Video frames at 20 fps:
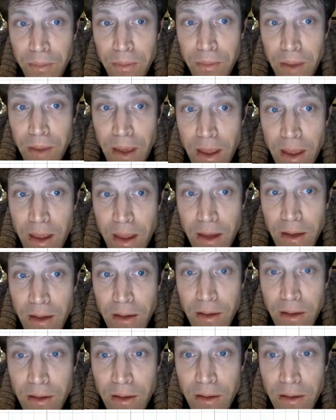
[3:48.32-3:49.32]
And
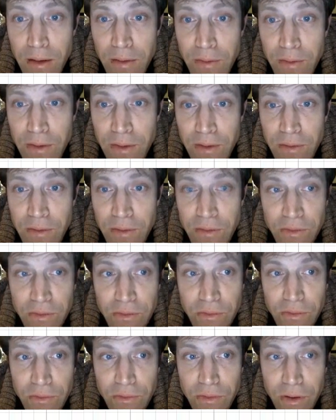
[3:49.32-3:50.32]
if it gets
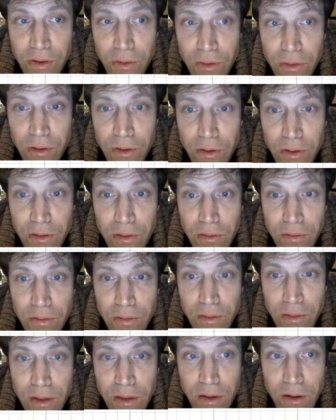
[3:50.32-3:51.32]
lower,
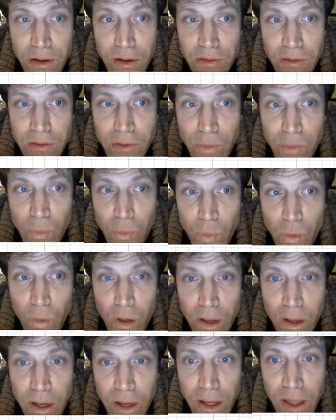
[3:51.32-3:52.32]
there it is at
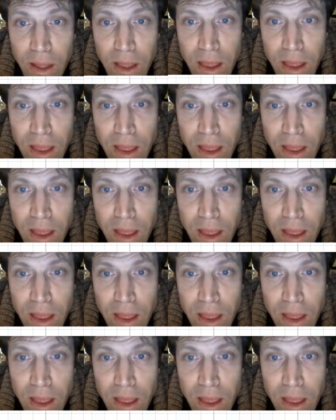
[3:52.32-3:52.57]
1.